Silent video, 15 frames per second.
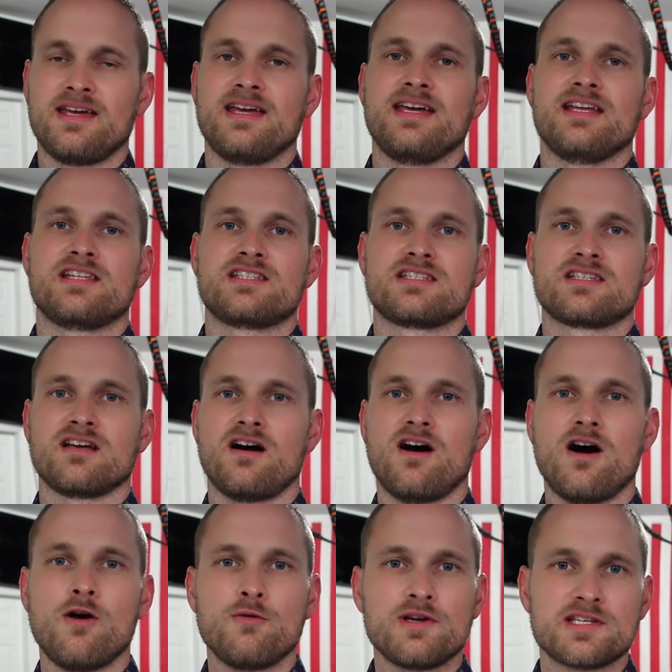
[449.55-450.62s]
It's
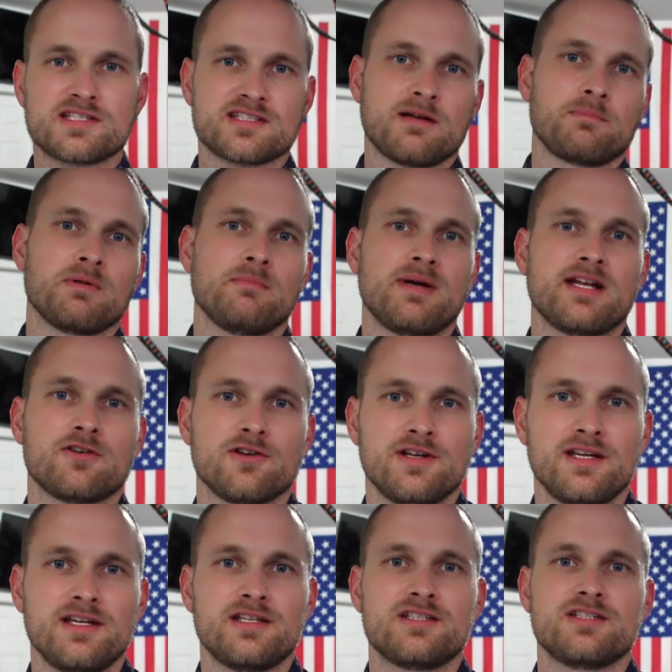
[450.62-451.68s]
always
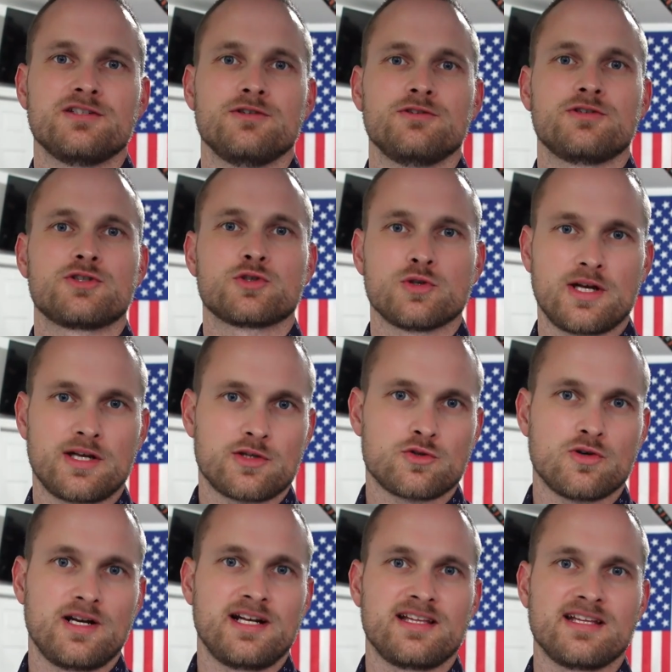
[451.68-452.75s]
supplementary to strength
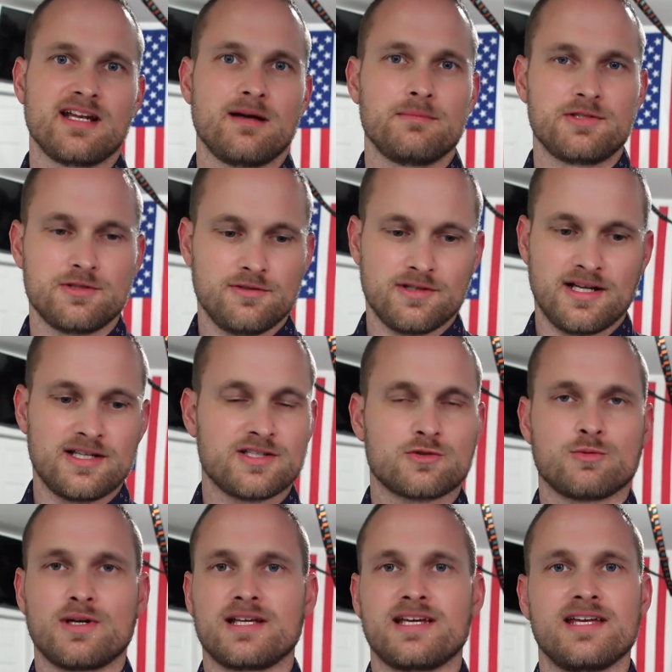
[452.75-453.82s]
training that I'm doing. I just
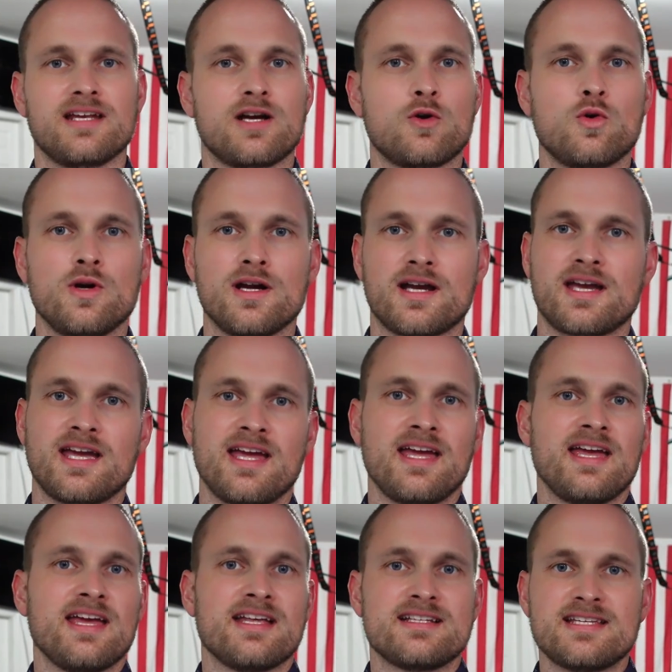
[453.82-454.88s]
want to get a quick
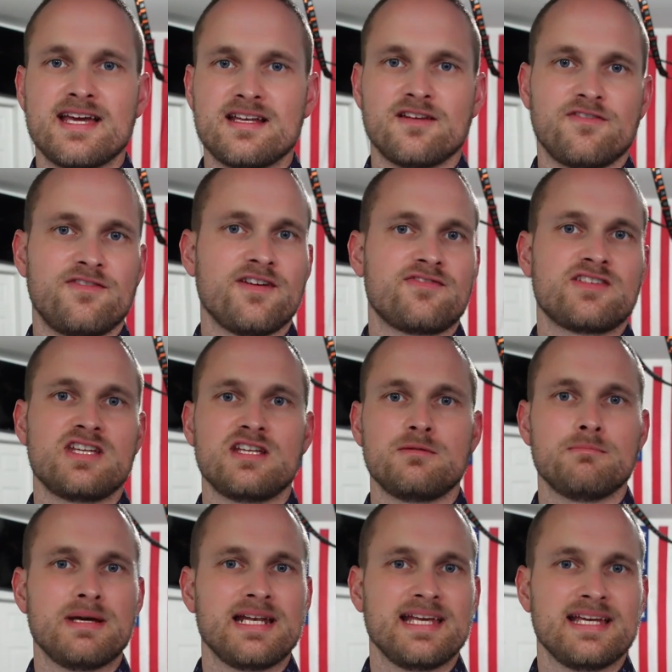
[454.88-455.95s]
10 to 15
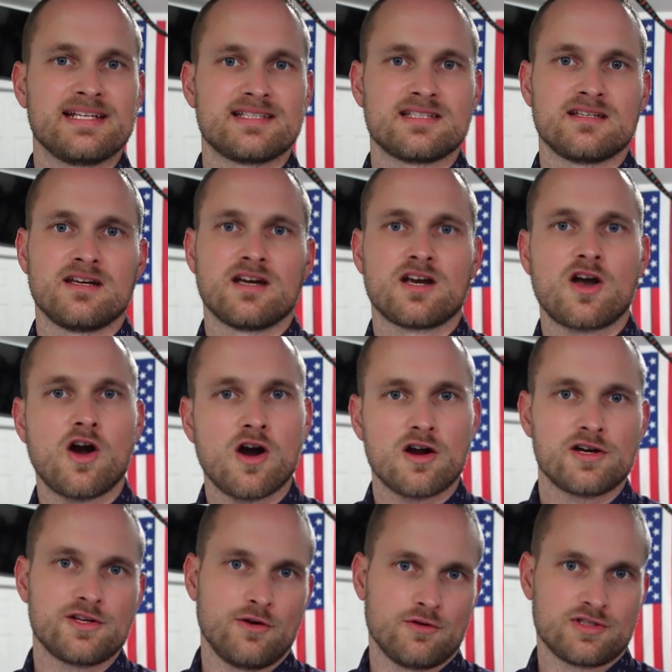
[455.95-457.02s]
minute
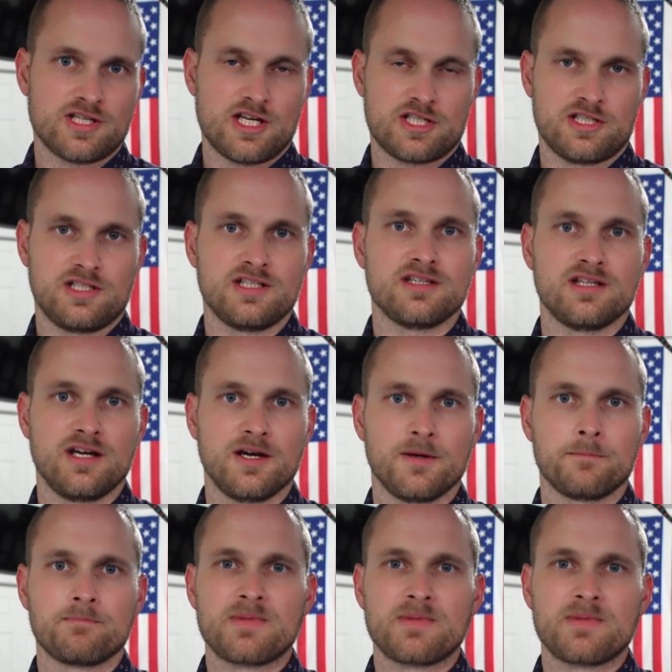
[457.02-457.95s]
cardio session in there.